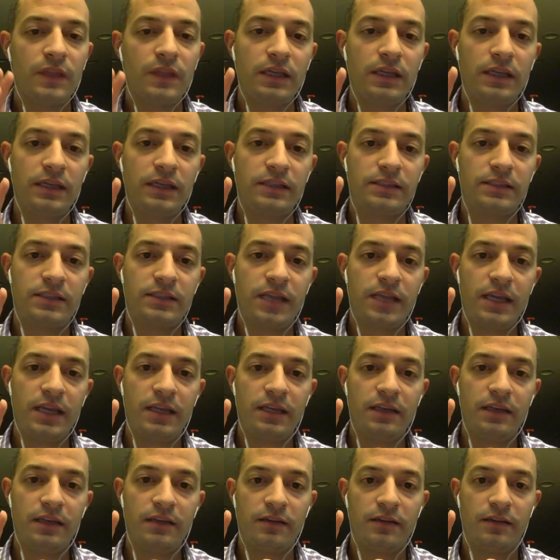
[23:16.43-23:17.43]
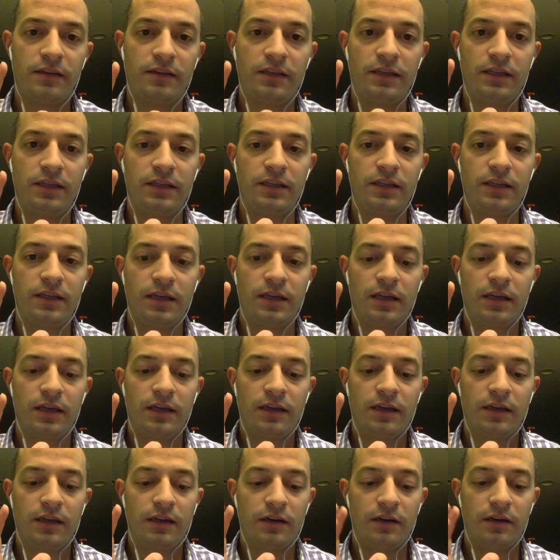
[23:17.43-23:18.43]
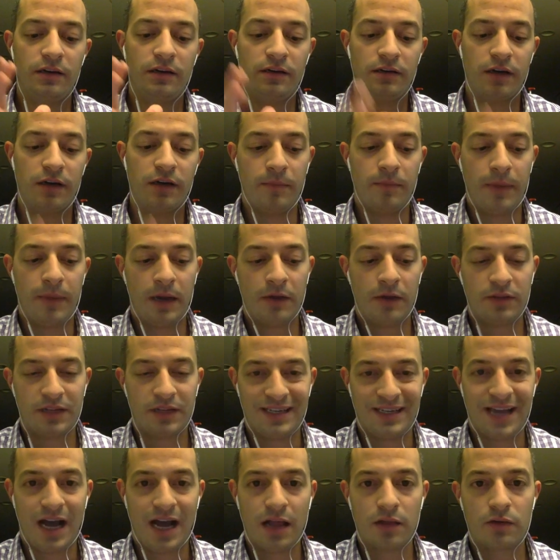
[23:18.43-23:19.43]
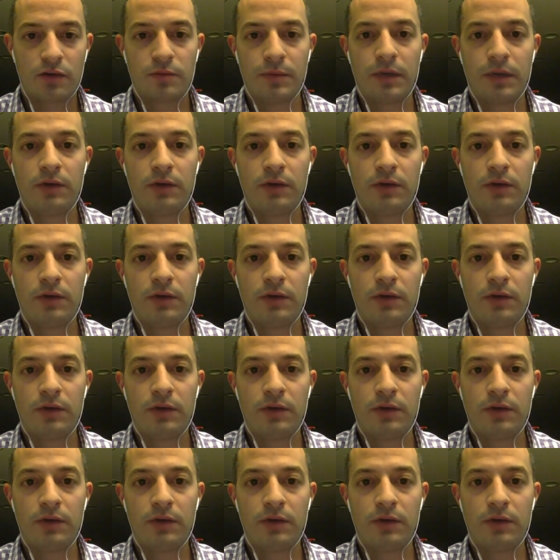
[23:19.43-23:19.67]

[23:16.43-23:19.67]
it's taking the dollar